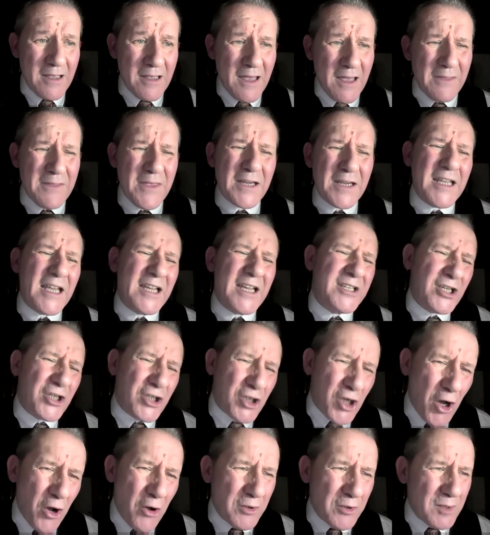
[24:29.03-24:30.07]
and that he had a
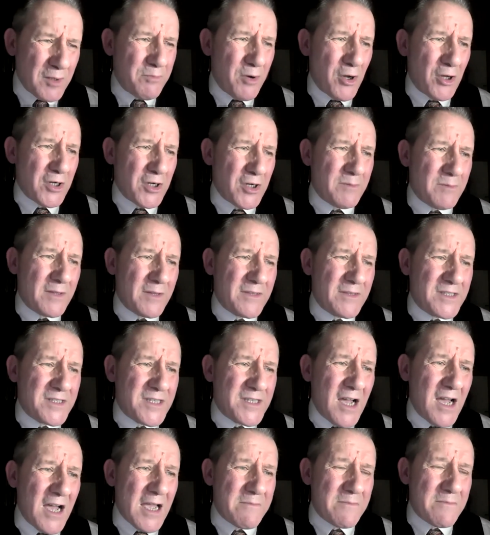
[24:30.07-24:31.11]
cold upon him at the
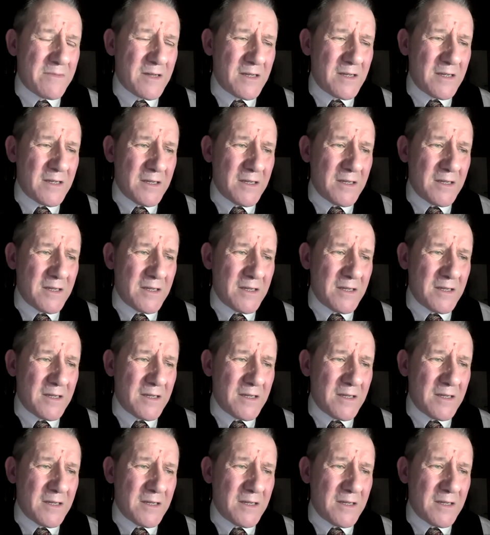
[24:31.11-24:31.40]
time.